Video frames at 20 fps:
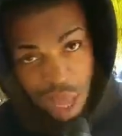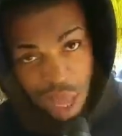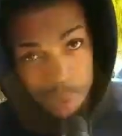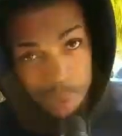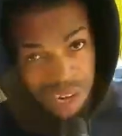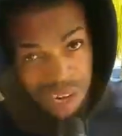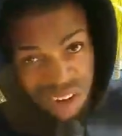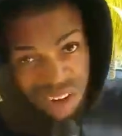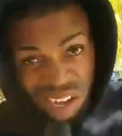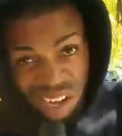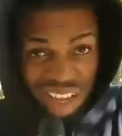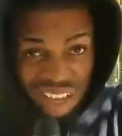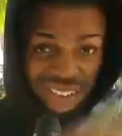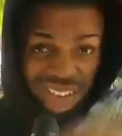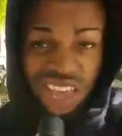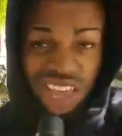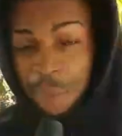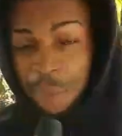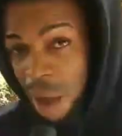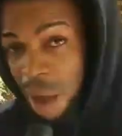man, I'm lucky
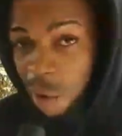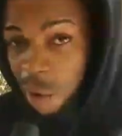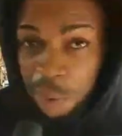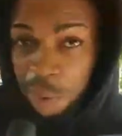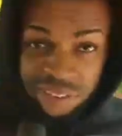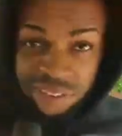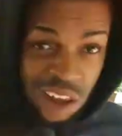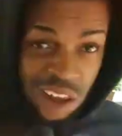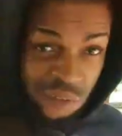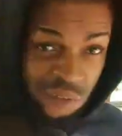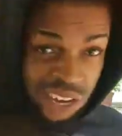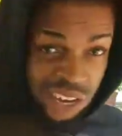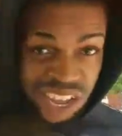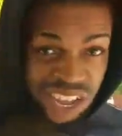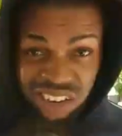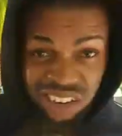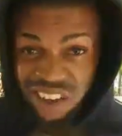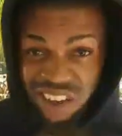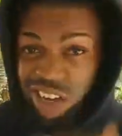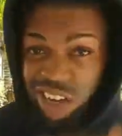today. I represent for D
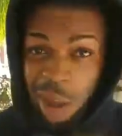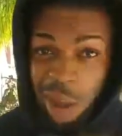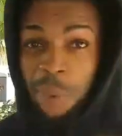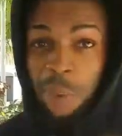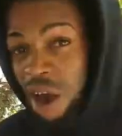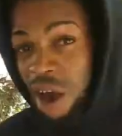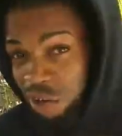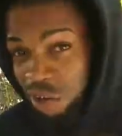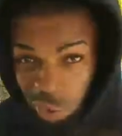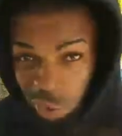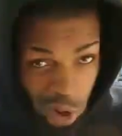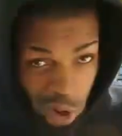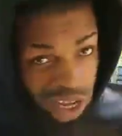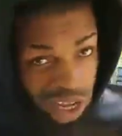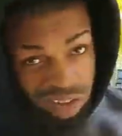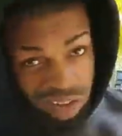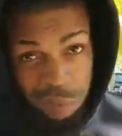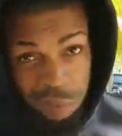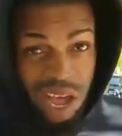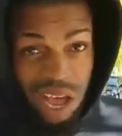J Kemar show, you
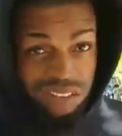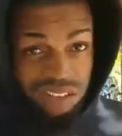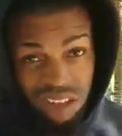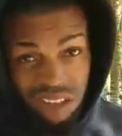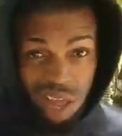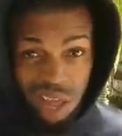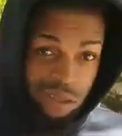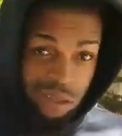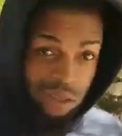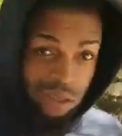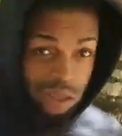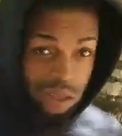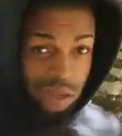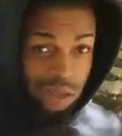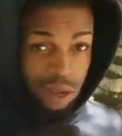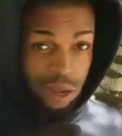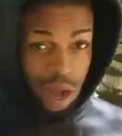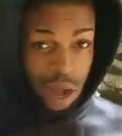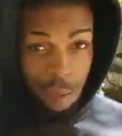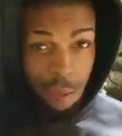see me I say.
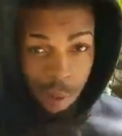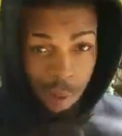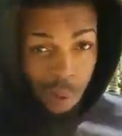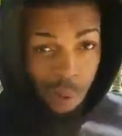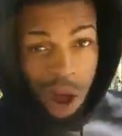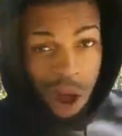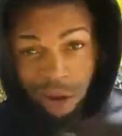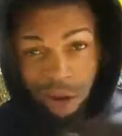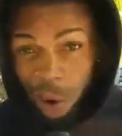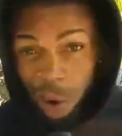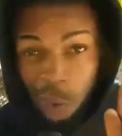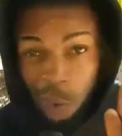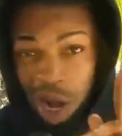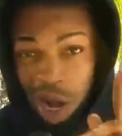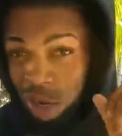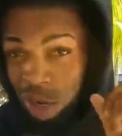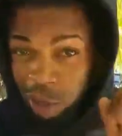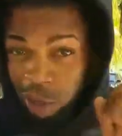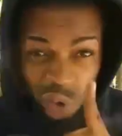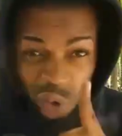I'm a one, a one,
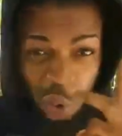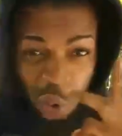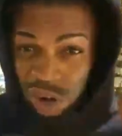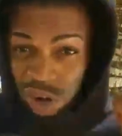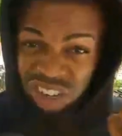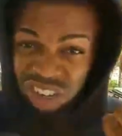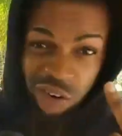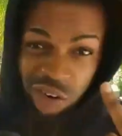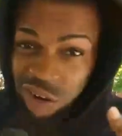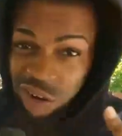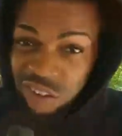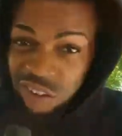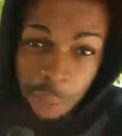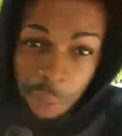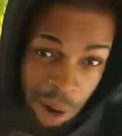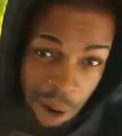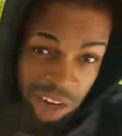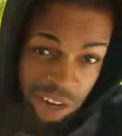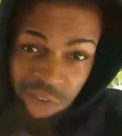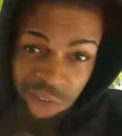a two, a three,
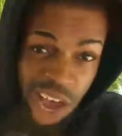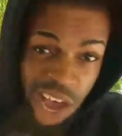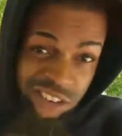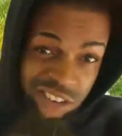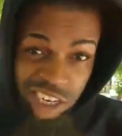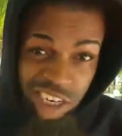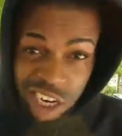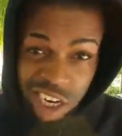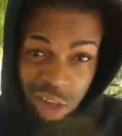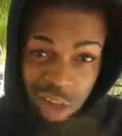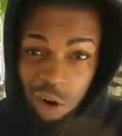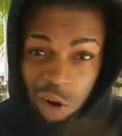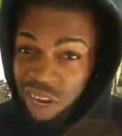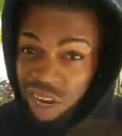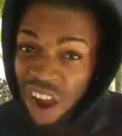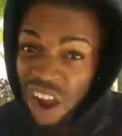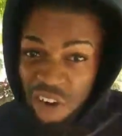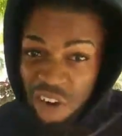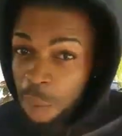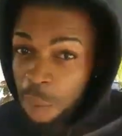somebody if you check it out.
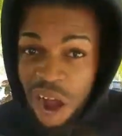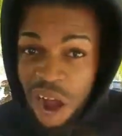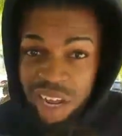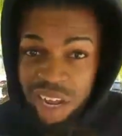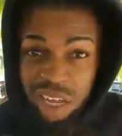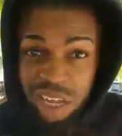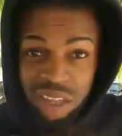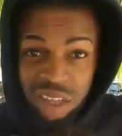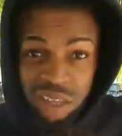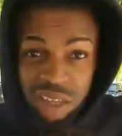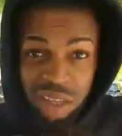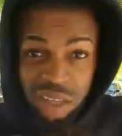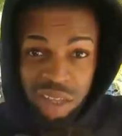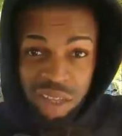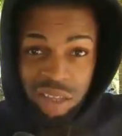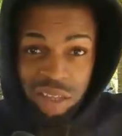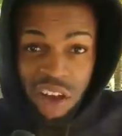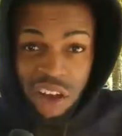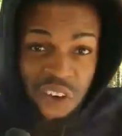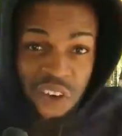Everybody,
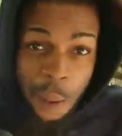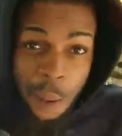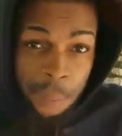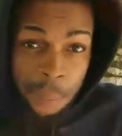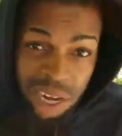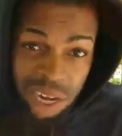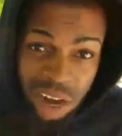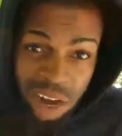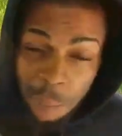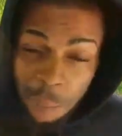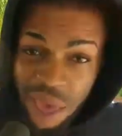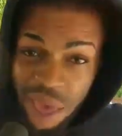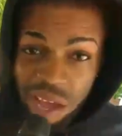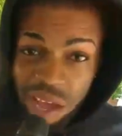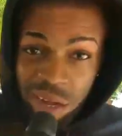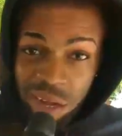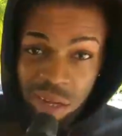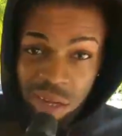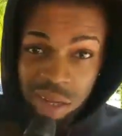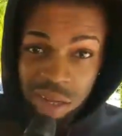your family is
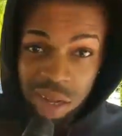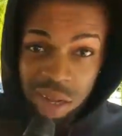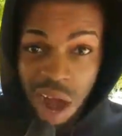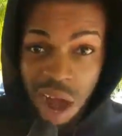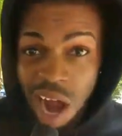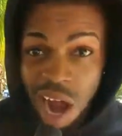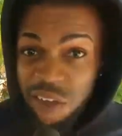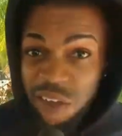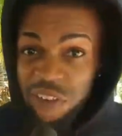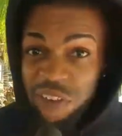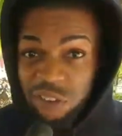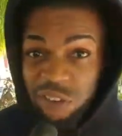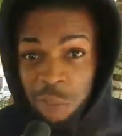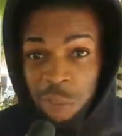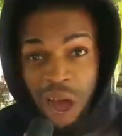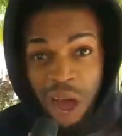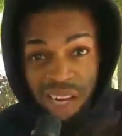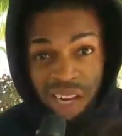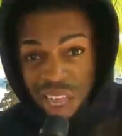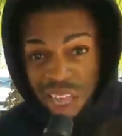big, and if it's
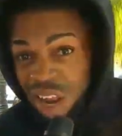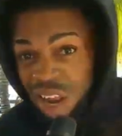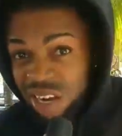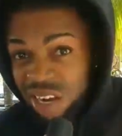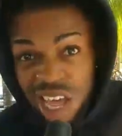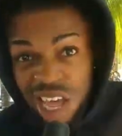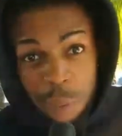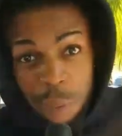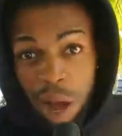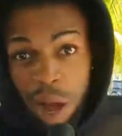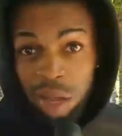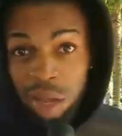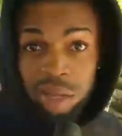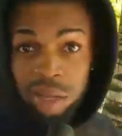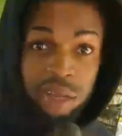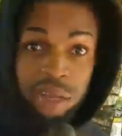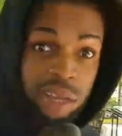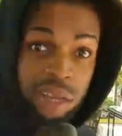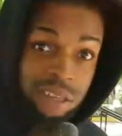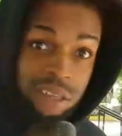small, tell a neighbor.
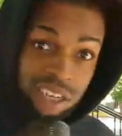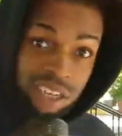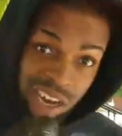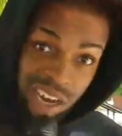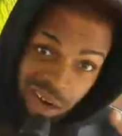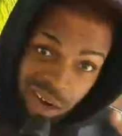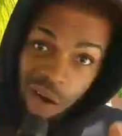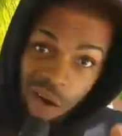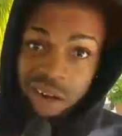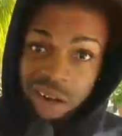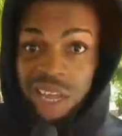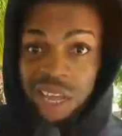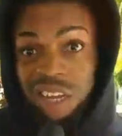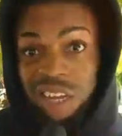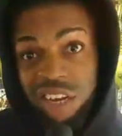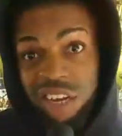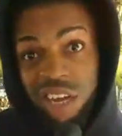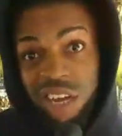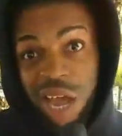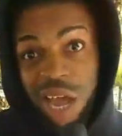So check out D
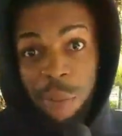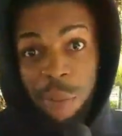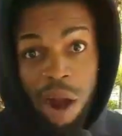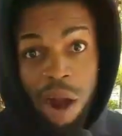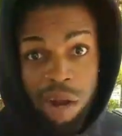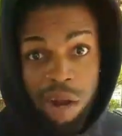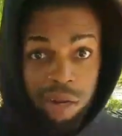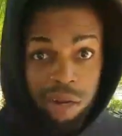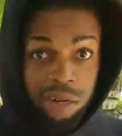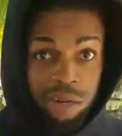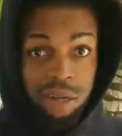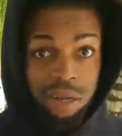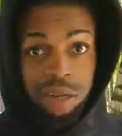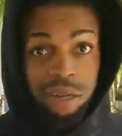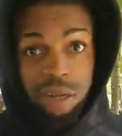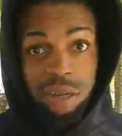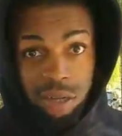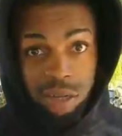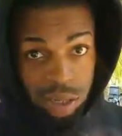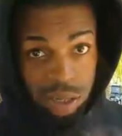J Kemar.
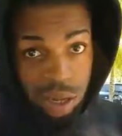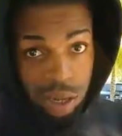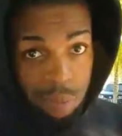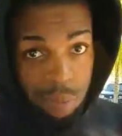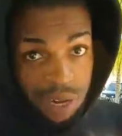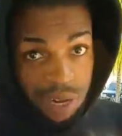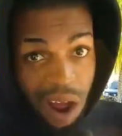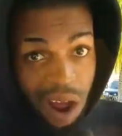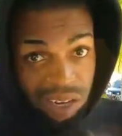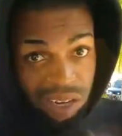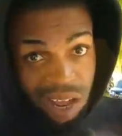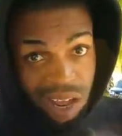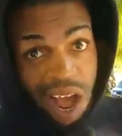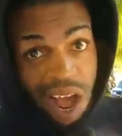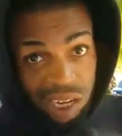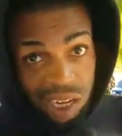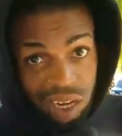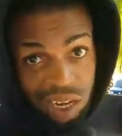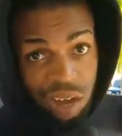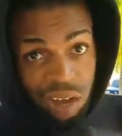I don't
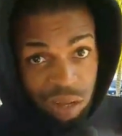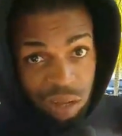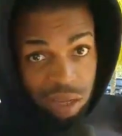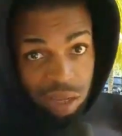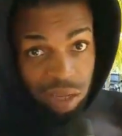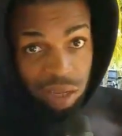talk, you know.